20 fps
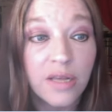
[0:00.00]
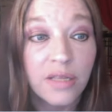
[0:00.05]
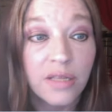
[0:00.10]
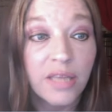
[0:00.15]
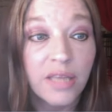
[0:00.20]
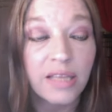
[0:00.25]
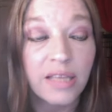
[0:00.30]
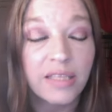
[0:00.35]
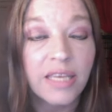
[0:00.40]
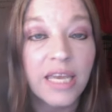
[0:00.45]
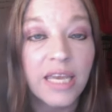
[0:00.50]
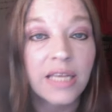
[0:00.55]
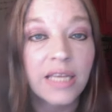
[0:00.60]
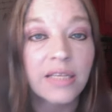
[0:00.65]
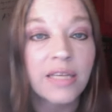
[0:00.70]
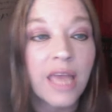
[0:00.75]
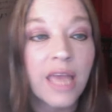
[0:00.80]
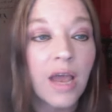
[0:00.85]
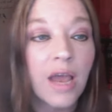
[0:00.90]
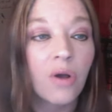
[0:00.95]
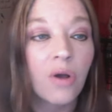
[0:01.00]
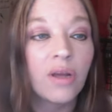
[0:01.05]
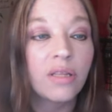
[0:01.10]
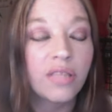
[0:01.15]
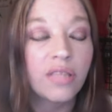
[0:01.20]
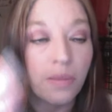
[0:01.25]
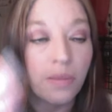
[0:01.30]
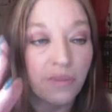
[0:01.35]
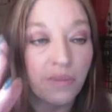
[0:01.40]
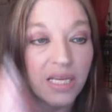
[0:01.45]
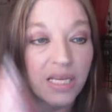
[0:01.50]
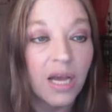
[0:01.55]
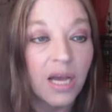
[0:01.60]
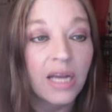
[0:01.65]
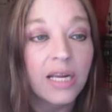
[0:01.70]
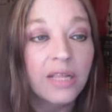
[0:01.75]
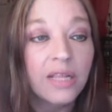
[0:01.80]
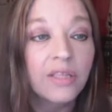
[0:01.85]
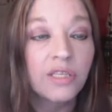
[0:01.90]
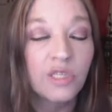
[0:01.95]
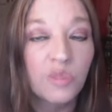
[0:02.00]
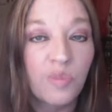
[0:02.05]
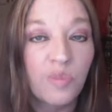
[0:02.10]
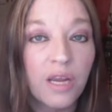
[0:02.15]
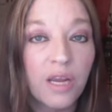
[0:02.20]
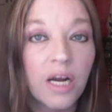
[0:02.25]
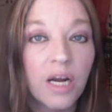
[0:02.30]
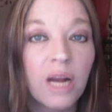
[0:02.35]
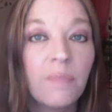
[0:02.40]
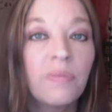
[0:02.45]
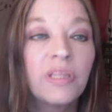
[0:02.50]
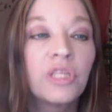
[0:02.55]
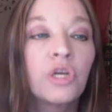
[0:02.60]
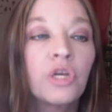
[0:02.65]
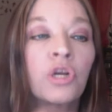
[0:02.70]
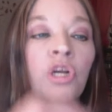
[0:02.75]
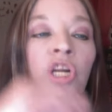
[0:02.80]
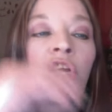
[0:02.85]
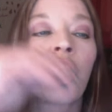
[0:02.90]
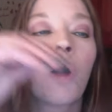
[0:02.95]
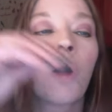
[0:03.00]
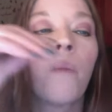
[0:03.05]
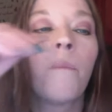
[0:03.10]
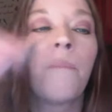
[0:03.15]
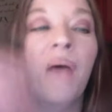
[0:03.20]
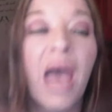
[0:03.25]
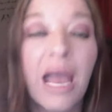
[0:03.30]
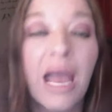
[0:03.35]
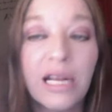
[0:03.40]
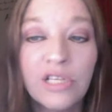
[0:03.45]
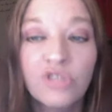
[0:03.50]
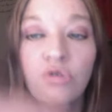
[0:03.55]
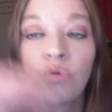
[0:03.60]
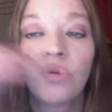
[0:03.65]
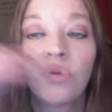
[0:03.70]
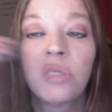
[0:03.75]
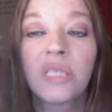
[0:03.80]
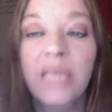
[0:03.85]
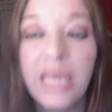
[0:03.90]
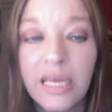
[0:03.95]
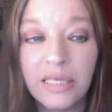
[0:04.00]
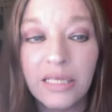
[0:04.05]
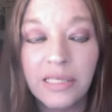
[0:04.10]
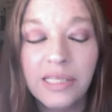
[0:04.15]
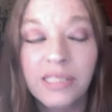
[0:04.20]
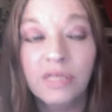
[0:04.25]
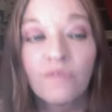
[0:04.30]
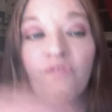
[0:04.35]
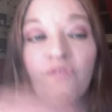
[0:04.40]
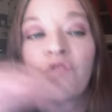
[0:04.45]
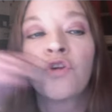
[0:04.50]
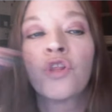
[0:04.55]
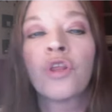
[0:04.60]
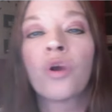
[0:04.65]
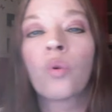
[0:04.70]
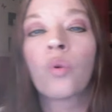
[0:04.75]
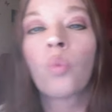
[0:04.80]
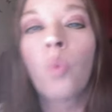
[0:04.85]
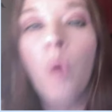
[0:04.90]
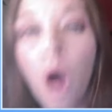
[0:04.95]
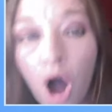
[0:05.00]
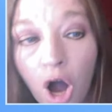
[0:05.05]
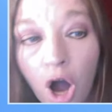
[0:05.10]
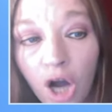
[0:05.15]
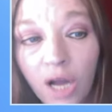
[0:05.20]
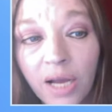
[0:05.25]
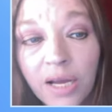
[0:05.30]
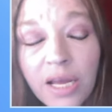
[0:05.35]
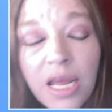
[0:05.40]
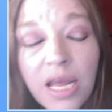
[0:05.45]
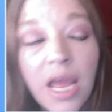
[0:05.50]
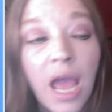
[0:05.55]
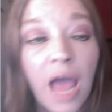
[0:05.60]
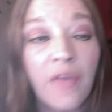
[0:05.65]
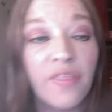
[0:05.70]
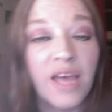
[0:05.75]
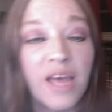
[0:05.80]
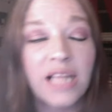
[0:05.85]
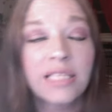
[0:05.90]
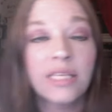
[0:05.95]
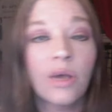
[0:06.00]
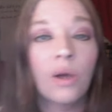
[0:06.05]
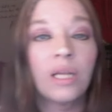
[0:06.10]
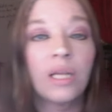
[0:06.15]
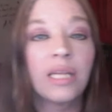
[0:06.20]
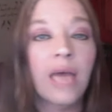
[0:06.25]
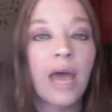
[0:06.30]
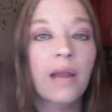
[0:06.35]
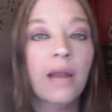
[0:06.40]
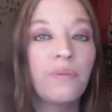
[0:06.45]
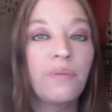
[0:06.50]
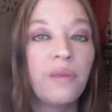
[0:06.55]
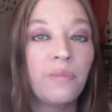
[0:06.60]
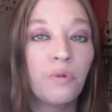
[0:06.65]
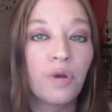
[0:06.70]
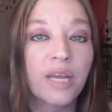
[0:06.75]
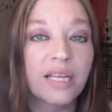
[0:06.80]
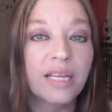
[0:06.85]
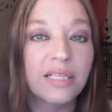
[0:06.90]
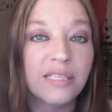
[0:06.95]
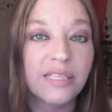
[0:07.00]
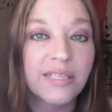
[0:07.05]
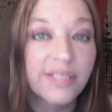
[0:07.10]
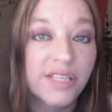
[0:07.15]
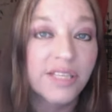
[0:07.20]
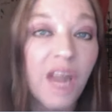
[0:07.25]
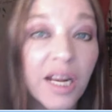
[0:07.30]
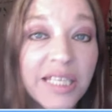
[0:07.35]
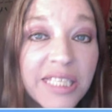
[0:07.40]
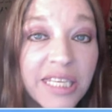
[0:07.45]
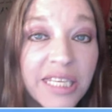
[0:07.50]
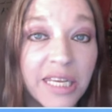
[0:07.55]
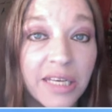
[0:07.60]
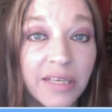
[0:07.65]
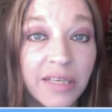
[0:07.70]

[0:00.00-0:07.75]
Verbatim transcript: They think now they've begun in the spirit, but they're going to go back to legalism for their walk. And that's how a lot of people get stunted.